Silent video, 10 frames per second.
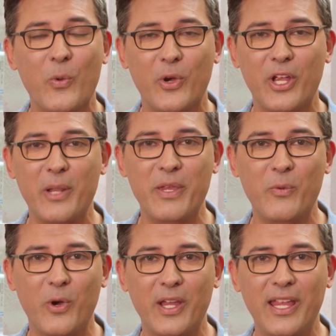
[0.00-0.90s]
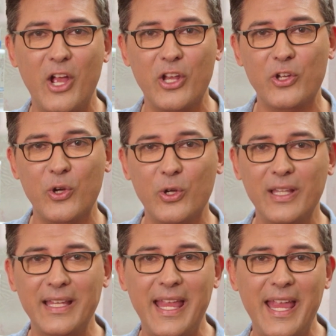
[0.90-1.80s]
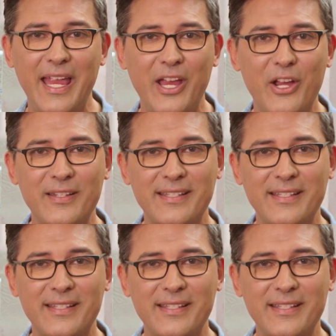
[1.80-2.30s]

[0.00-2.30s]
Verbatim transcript: We're gonna be working on curling hair,